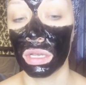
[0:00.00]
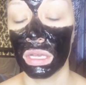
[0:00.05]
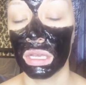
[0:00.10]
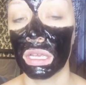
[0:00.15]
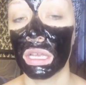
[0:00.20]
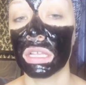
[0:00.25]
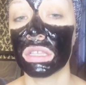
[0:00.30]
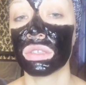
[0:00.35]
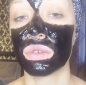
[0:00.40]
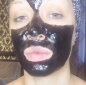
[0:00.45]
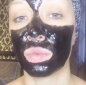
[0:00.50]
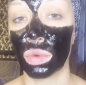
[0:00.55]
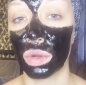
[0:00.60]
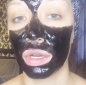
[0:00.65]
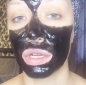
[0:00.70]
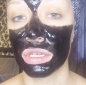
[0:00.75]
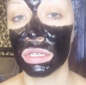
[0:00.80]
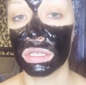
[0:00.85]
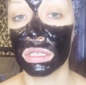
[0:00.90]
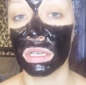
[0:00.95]
it gets
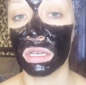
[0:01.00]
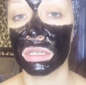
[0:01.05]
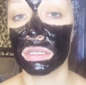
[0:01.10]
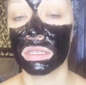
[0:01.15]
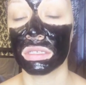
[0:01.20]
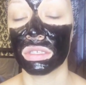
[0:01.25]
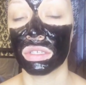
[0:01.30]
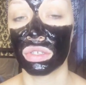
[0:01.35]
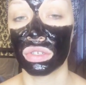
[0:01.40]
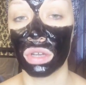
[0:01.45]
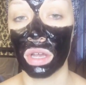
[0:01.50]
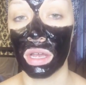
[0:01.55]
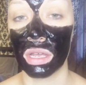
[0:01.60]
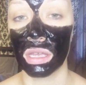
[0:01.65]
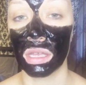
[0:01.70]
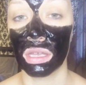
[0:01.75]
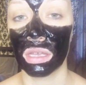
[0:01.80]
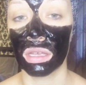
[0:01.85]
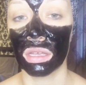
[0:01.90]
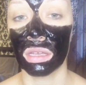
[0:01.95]
worse as it's
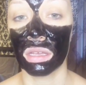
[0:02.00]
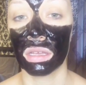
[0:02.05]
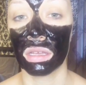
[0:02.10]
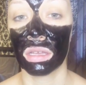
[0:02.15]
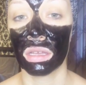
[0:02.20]
drying.